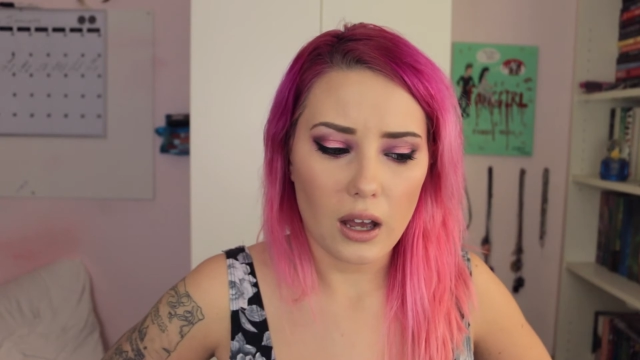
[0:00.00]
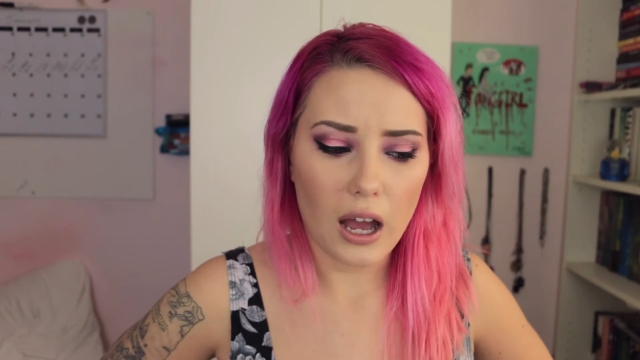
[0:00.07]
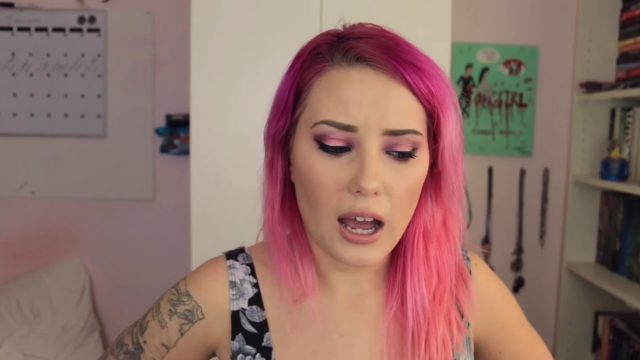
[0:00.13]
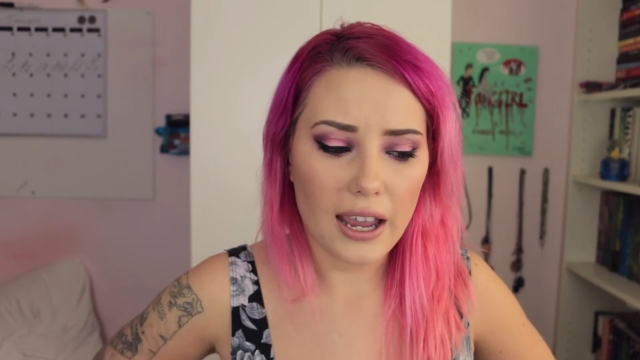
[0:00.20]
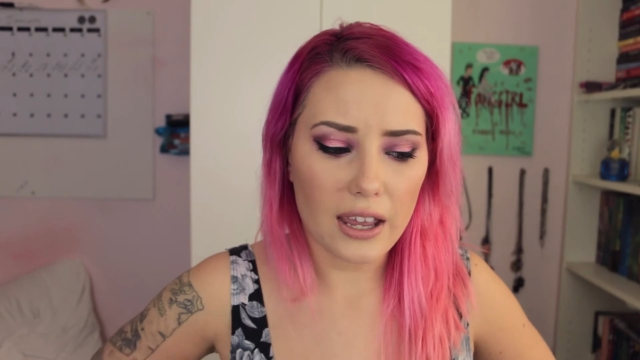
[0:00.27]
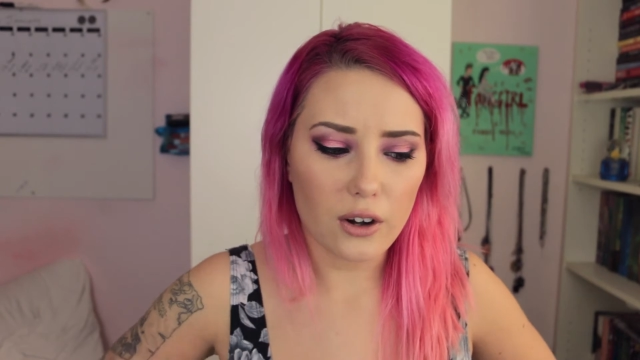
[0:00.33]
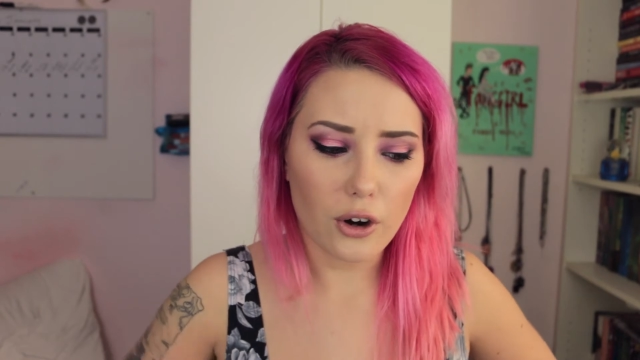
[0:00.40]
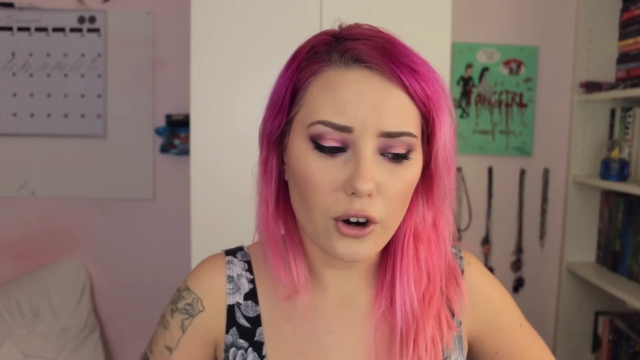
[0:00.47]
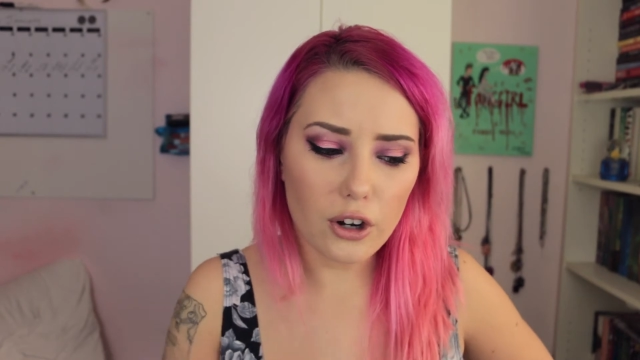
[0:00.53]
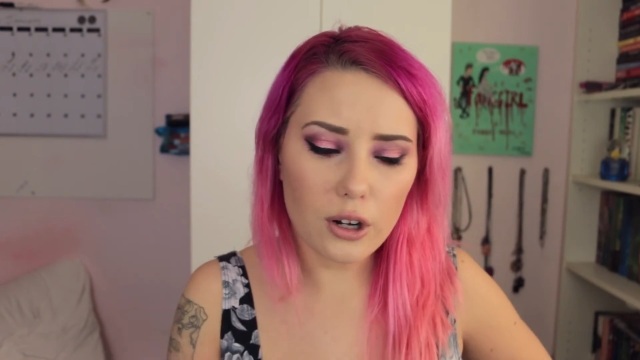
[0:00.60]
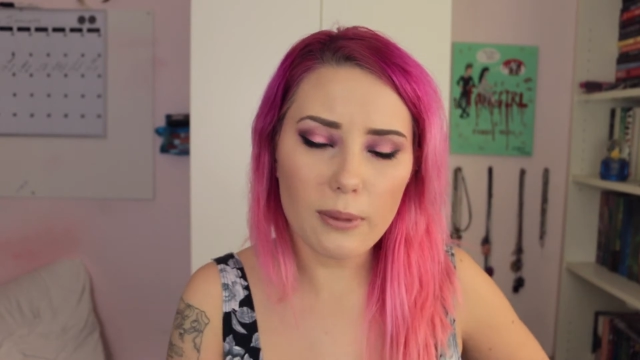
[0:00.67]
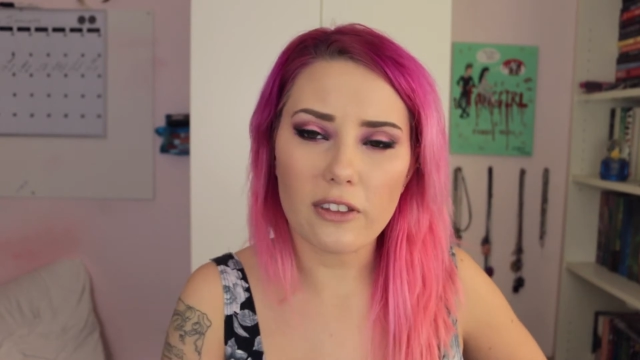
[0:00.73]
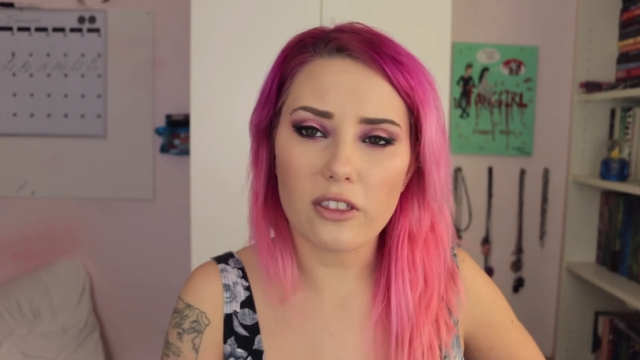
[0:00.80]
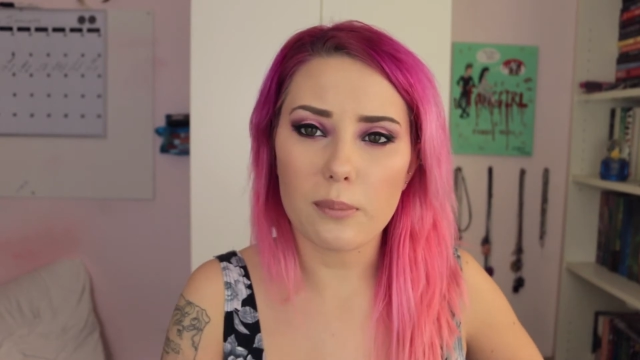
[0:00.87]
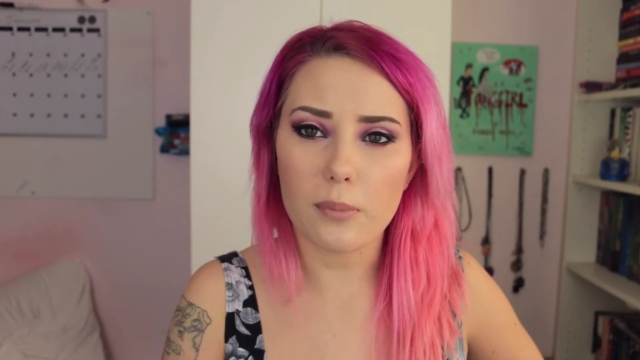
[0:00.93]
I had heard
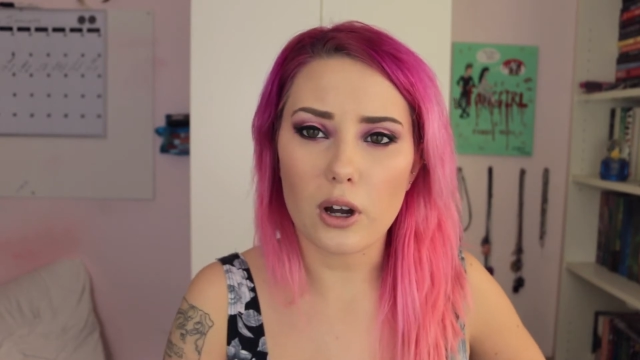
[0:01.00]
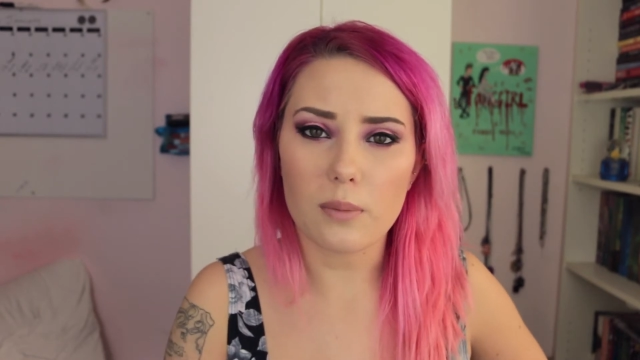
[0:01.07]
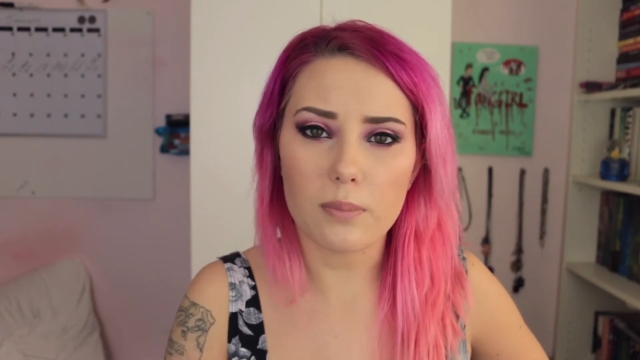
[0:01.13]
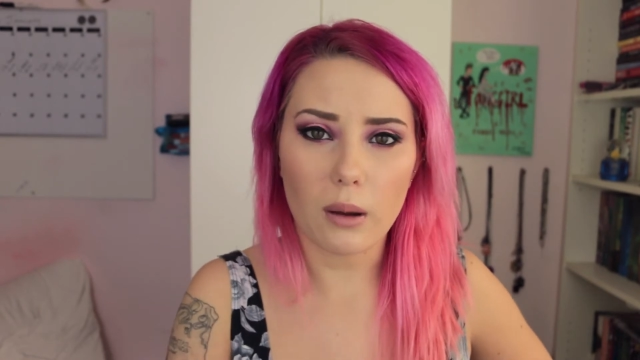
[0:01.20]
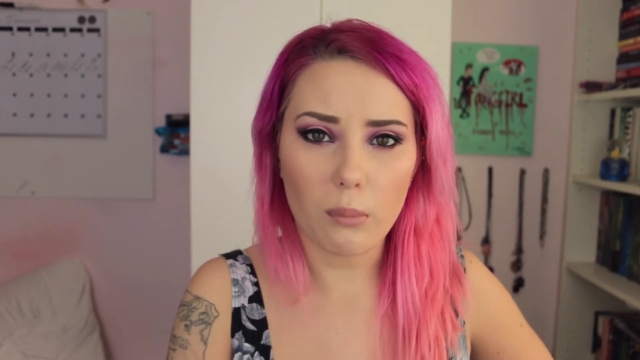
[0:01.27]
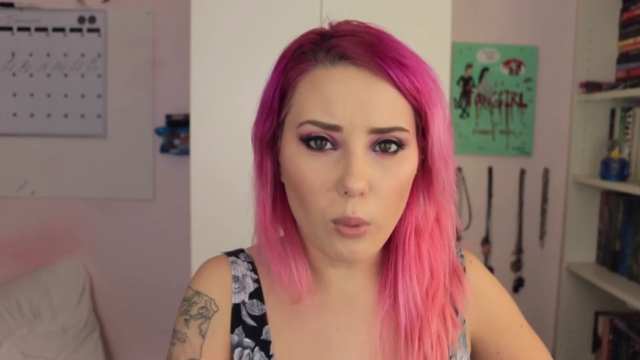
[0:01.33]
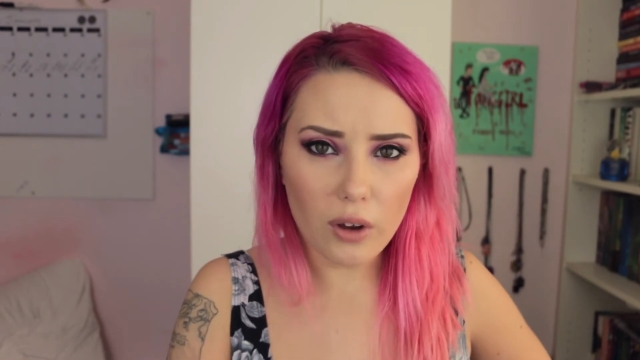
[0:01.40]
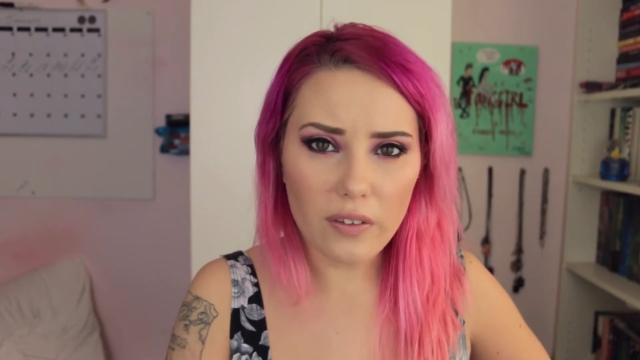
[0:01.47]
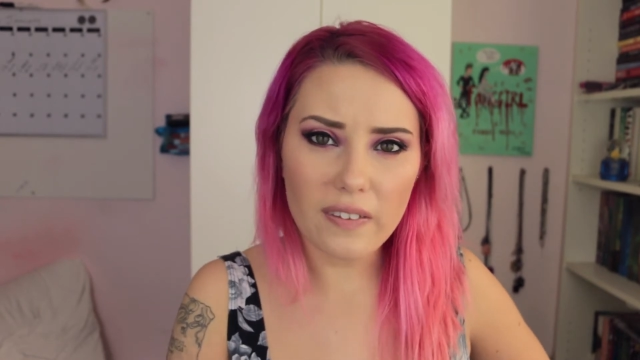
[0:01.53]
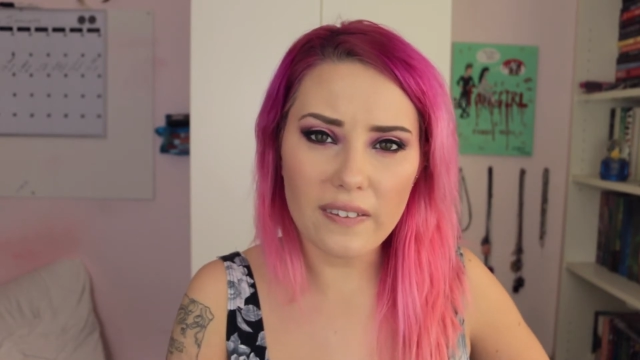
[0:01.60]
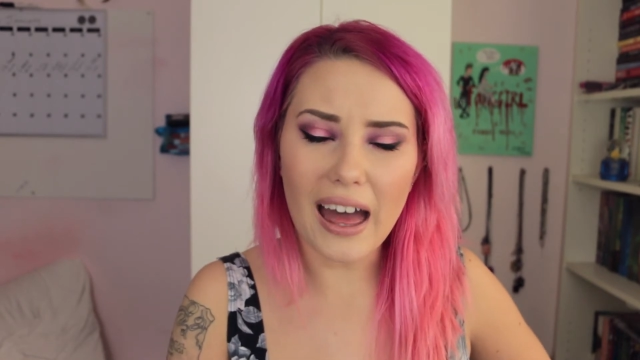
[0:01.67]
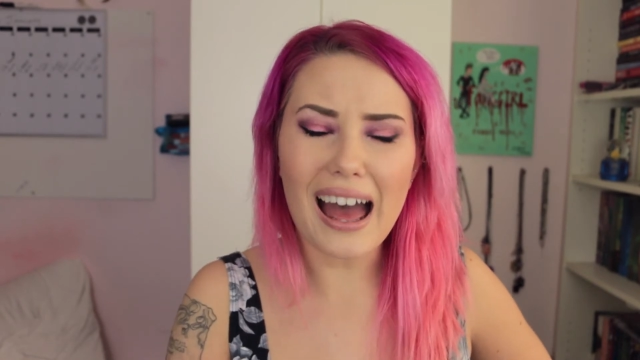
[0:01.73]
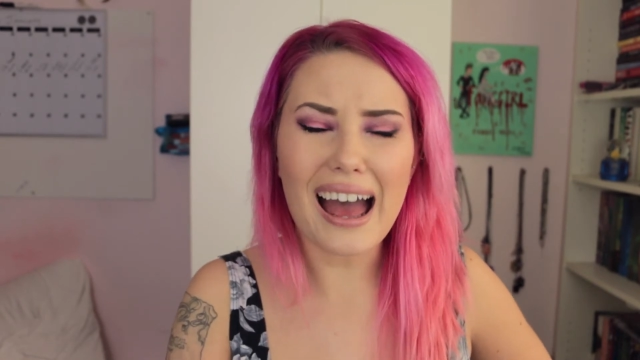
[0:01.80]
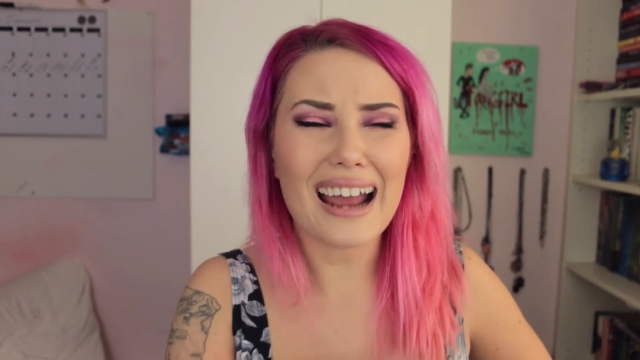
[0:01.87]
about the book, but more than that,